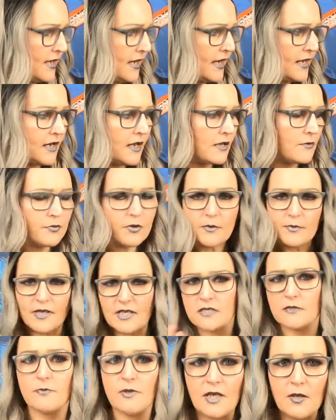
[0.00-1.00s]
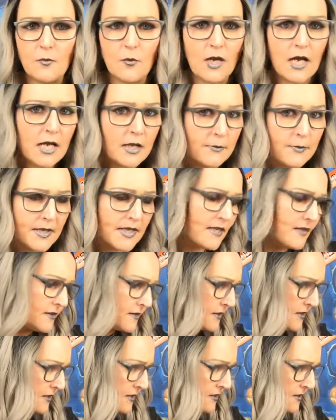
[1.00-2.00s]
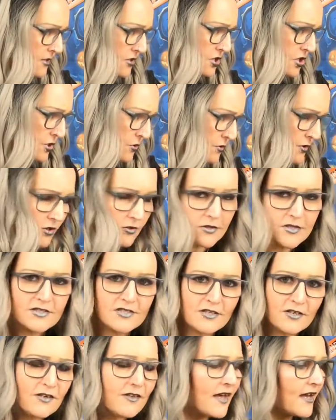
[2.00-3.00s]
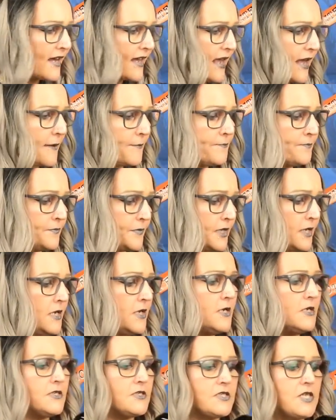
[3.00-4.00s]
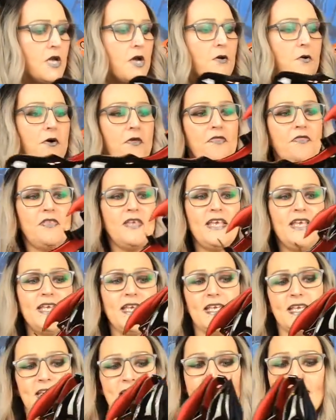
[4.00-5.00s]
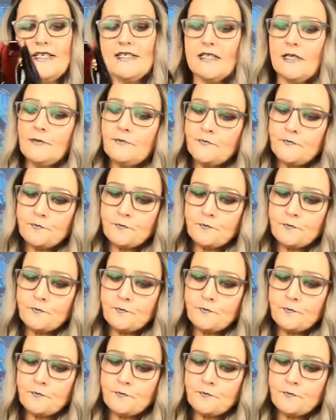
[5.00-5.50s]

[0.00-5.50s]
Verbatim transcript: And I'll probably explain why, being the, the shoe connoisseur that I am. So these